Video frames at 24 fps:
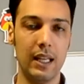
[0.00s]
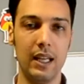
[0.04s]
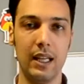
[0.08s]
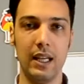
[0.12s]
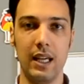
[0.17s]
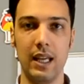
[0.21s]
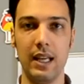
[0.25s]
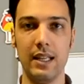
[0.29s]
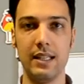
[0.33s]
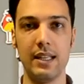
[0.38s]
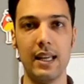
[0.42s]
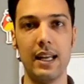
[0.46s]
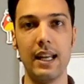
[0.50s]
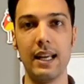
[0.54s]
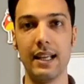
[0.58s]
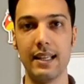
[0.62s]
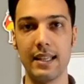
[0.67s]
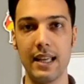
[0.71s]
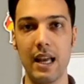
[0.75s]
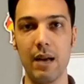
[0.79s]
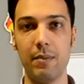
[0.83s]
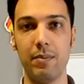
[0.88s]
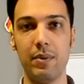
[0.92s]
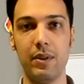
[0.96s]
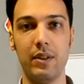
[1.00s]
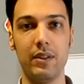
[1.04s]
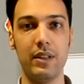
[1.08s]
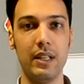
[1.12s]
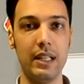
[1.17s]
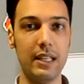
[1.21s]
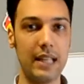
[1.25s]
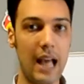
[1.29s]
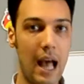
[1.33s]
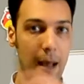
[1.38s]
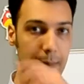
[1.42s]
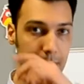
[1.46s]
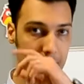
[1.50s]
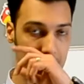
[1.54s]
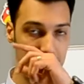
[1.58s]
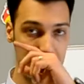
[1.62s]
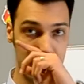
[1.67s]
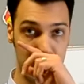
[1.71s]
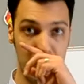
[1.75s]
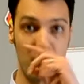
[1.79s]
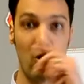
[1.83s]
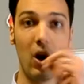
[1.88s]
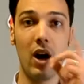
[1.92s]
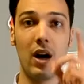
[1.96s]
It's an example. It happens
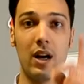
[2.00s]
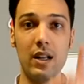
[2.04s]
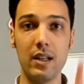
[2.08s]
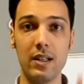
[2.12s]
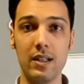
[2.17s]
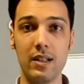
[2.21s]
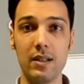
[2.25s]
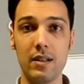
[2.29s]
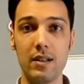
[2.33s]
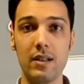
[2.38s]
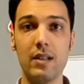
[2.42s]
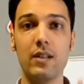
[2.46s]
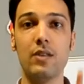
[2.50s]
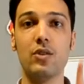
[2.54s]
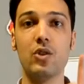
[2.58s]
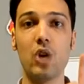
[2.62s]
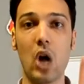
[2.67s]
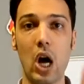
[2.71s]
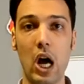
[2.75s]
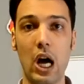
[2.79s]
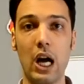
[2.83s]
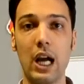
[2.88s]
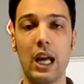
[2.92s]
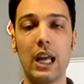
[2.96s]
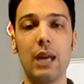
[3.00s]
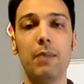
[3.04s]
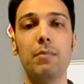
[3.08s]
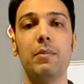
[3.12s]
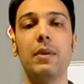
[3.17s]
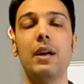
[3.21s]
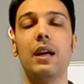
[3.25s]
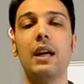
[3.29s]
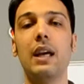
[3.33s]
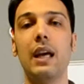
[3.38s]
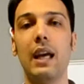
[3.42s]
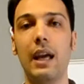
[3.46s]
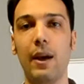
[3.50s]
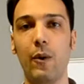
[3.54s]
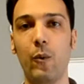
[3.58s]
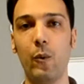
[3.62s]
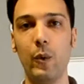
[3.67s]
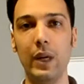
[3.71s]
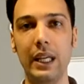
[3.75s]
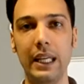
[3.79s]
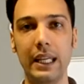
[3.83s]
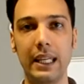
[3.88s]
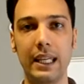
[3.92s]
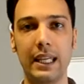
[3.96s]
1 time a
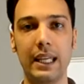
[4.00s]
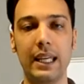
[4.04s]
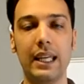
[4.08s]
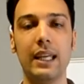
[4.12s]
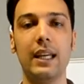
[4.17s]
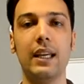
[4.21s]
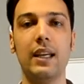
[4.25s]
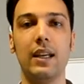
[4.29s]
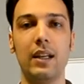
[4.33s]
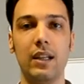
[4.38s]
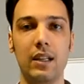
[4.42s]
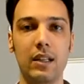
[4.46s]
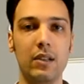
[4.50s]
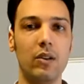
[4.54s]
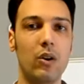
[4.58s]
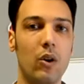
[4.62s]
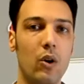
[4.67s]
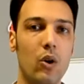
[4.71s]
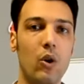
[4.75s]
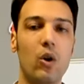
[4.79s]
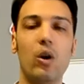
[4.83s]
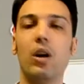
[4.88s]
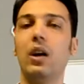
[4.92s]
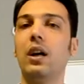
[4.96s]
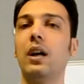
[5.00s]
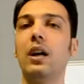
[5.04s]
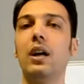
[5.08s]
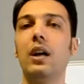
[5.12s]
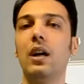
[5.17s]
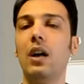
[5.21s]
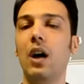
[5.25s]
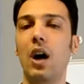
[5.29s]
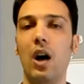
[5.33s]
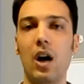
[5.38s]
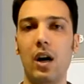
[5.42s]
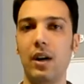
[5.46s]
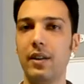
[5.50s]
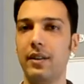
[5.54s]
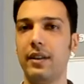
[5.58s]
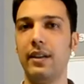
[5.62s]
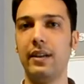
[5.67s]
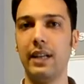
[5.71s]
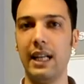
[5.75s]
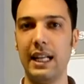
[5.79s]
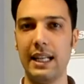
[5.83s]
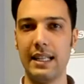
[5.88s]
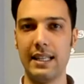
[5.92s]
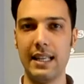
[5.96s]
week, or
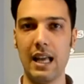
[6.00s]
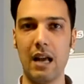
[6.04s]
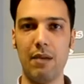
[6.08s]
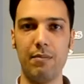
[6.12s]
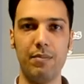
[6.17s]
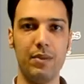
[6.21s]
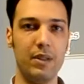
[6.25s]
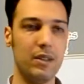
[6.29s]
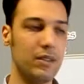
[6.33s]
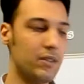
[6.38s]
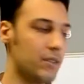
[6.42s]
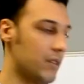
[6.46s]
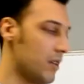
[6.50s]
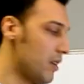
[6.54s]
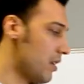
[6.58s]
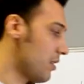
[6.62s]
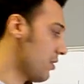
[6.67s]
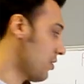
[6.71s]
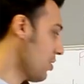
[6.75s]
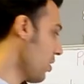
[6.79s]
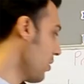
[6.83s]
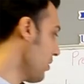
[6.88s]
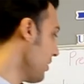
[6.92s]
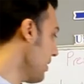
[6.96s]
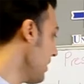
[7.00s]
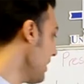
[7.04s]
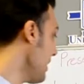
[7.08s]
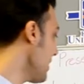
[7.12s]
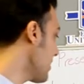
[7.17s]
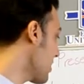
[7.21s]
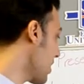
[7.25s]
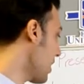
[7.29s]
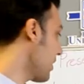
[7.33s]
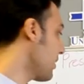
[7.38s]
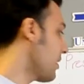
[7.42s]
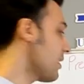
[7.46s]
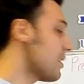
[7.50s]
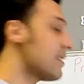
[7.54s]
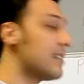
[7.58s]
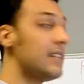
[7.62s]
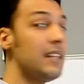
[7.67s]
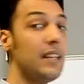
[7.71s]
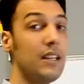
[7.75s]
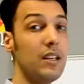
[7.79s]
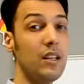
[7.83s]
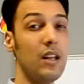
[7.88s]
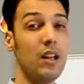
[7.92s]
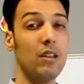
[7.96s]
other examples. So these are the
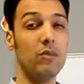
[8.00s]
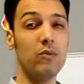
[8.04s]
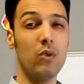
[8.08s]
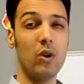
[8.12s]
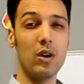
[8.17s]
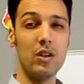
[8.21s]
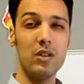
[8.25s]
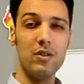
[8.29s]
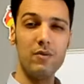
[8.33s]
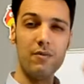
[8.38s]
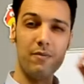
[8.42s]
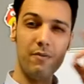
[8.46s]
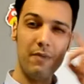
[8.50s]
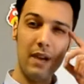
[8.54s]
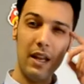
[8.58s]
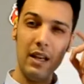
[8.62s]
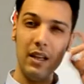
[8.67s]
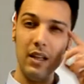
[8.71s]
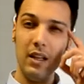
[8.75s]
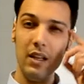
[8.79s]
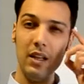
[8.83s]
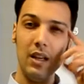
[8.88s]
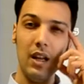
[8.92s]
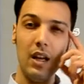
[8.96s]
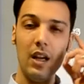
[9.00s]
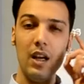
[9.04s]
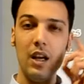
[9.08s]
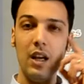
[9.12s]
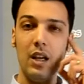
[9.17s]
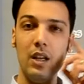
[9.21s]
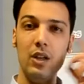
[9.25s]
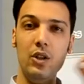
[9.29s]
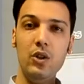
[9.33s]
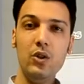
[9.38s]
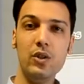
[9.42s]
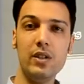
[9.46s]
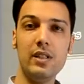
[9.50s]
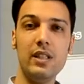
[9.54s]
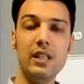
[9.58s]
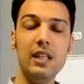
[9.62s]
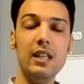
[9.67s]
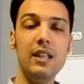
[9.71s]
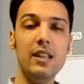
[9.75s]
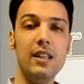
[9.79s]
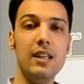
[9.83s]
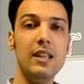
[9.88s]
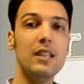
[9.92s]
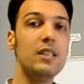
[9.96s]
signal words. When you see
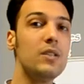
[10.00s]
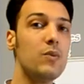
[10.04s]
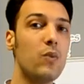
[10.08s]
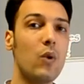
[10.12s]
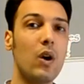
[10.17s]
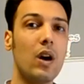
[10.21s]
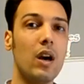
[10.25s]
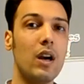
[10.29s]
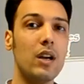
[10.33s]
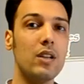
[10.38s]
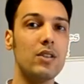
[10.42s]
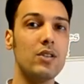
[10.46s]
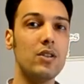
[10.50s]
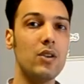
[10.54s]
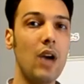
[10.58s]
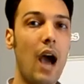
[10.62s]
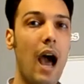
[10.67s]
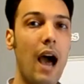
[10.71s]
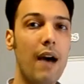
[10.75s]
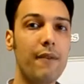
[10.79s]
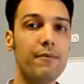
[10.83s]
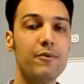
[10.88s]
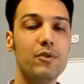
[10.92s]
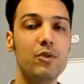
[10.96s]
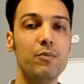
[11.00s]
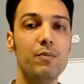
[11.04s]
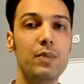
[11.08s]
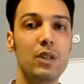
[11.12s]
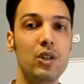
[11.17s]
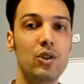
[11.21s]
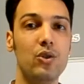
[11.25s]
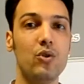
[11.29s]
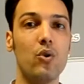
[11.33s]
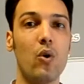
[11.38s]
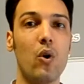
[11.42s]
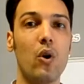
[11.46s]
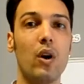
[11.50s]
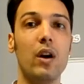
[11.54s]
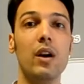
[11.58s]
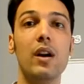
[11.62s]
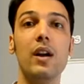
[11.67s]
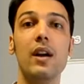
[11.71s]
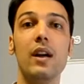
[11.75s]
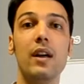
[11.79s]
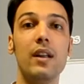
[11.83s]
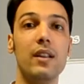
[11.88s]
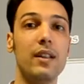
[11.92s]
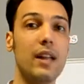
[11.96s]
these words, you have to be sure
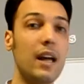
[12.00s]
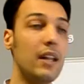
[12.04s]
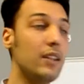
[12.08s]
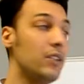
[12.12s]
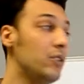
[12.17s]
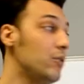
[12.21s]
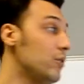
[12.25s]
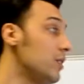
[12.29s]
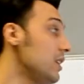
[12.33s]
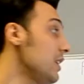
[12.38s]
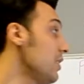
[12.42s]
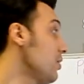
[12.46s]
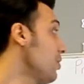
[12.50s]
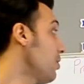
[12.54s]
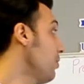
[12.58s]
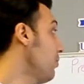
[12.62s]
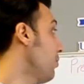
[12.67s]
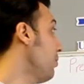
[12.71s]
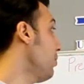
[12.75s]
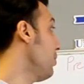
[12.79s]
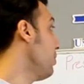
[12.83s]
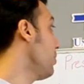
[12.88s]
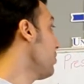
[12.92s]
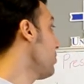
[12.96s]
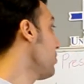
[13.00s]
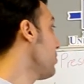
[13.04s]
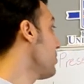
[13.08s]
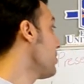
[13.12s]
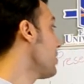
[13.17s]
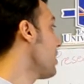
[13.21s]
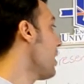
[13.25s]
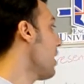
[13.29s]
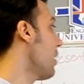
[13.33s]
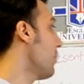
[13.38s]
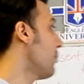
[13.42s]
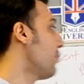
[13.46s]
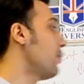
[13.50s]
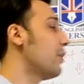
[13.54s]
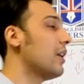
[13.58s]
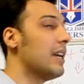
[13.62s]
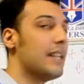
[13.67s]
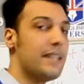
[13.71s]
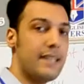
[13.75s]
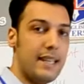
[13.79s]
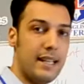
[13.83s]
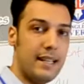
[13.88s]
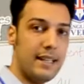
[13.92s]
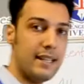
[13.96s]
that you need to use
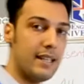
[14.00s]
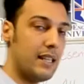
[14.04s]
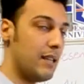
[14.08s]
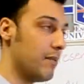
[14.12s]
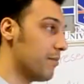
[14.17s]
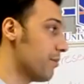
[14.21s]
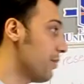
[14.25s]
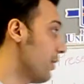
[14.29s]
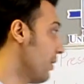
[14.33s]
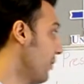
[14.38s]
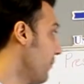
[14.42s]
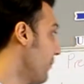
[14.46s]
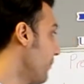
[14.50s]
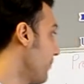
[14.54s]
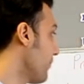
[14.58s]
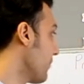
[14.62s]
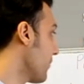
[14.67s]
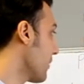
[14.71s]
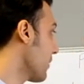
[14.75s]
present simple.